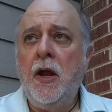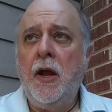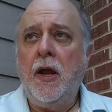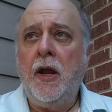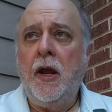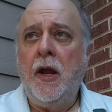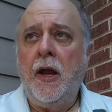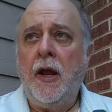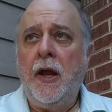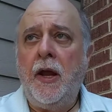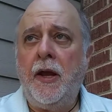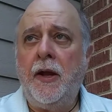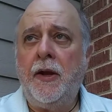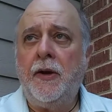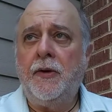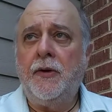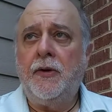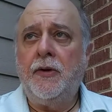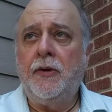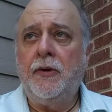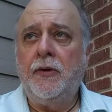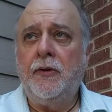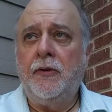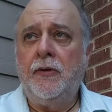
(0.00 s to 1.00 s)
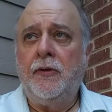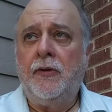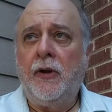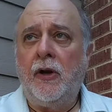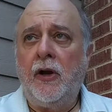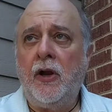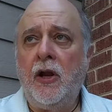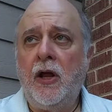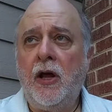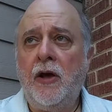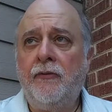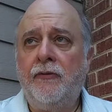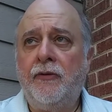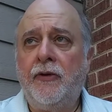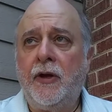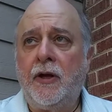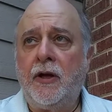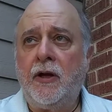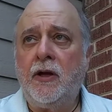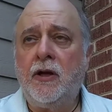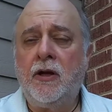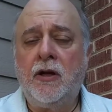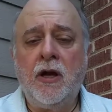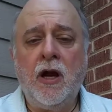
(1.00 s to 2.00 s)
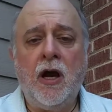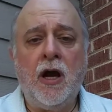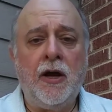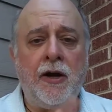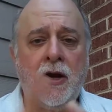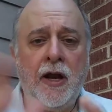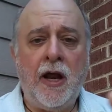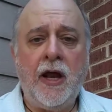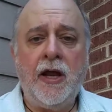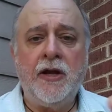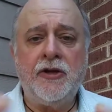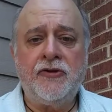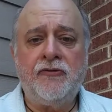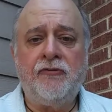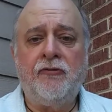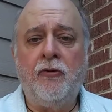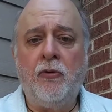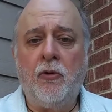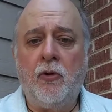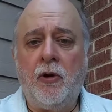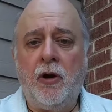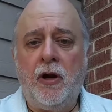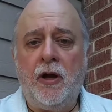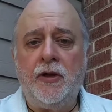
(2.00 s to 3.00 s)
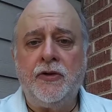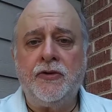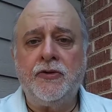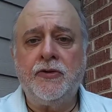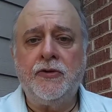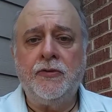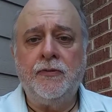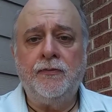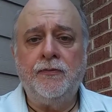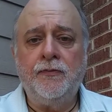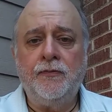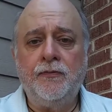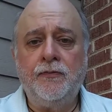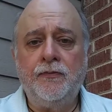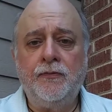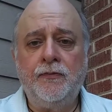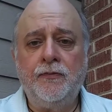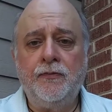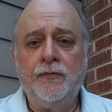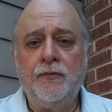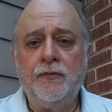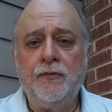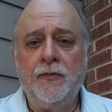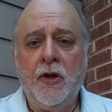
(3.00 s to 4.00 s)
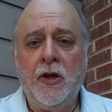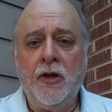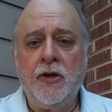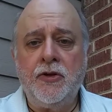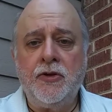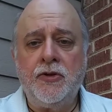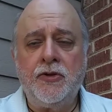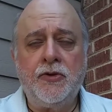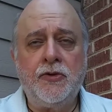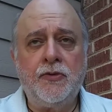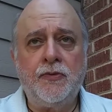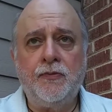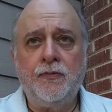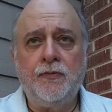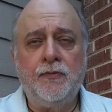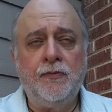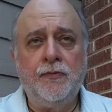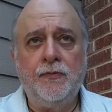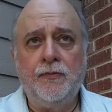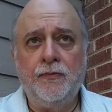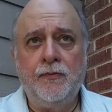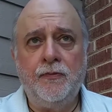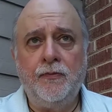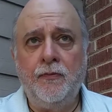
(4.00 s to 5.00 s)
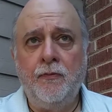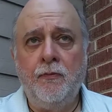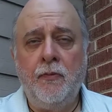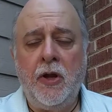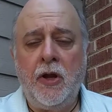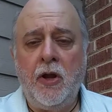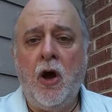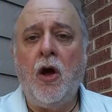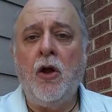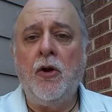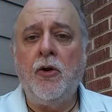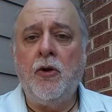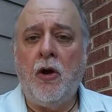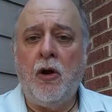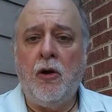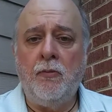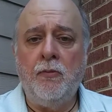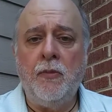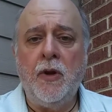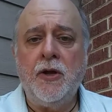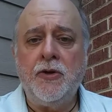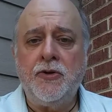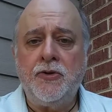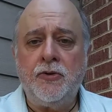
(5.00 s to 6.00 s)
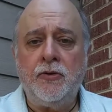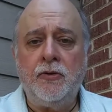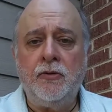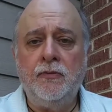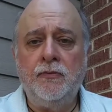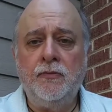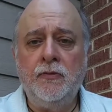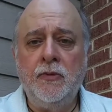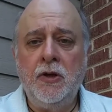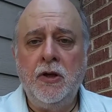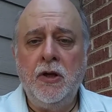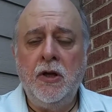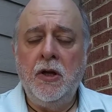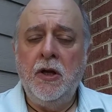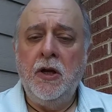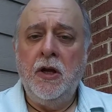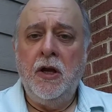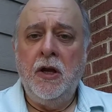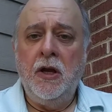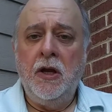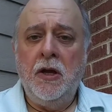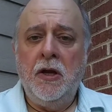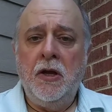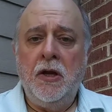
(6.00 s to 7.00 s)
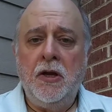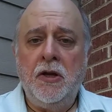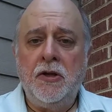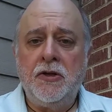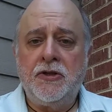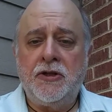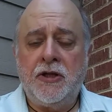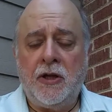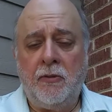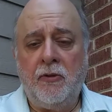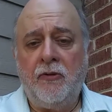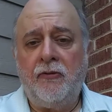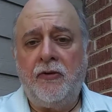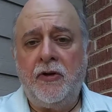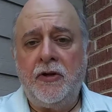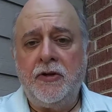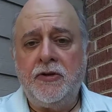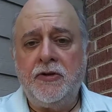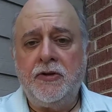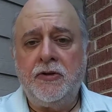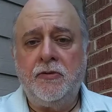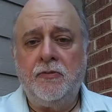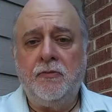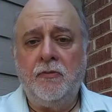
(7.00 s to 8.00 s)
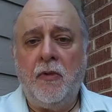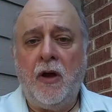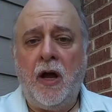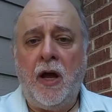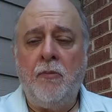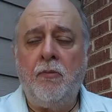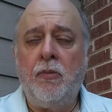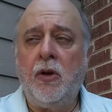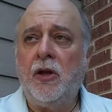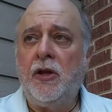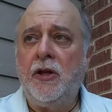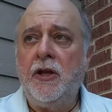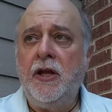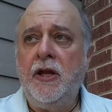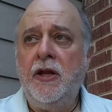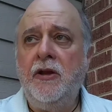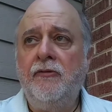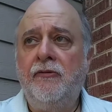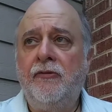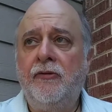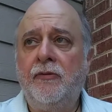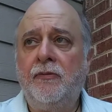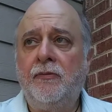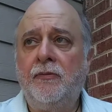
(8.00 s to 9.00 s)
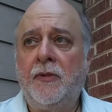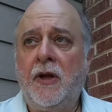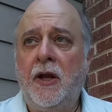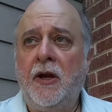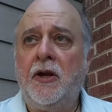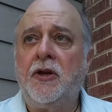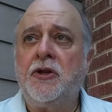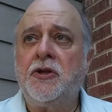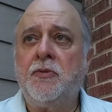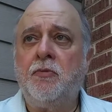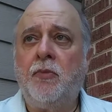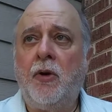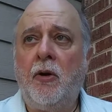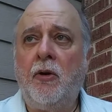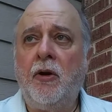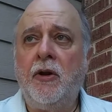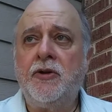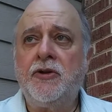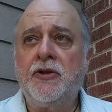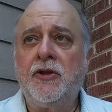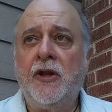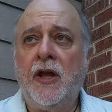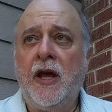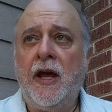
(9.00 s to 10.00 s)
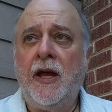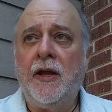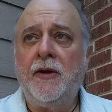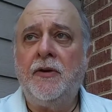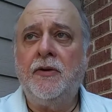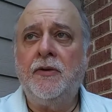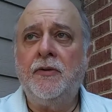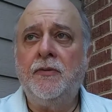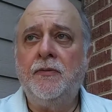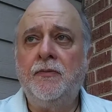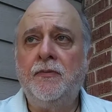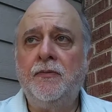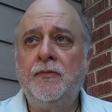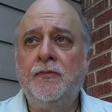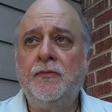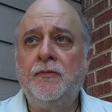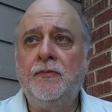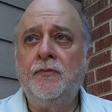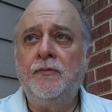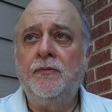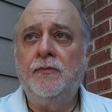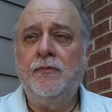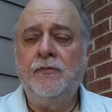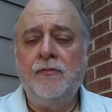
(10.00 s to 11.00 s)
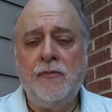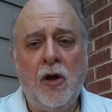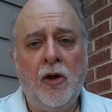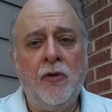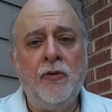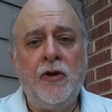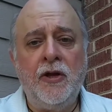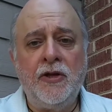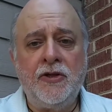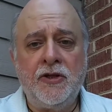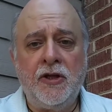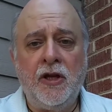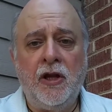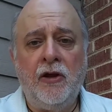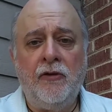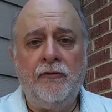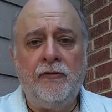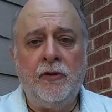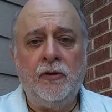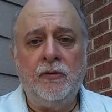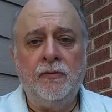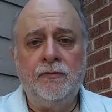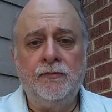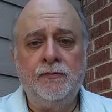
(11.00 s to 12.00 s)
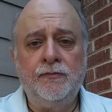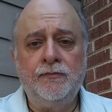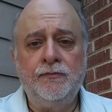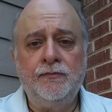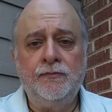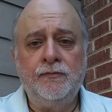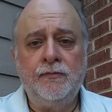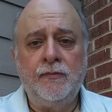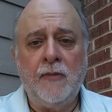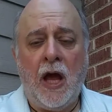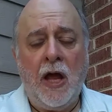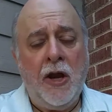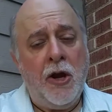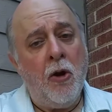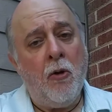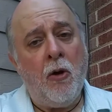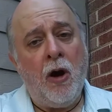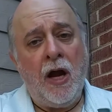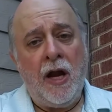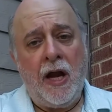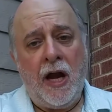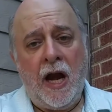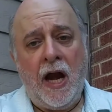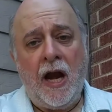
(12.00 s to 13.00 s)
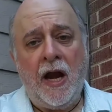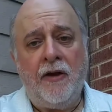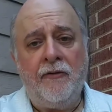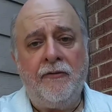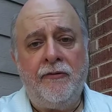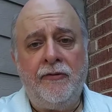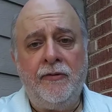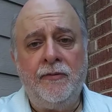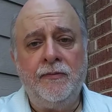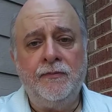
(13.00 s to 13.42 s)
And the love that God has for us is beyond all measure. Some of us, I believe, can experience that on this level. I know I have.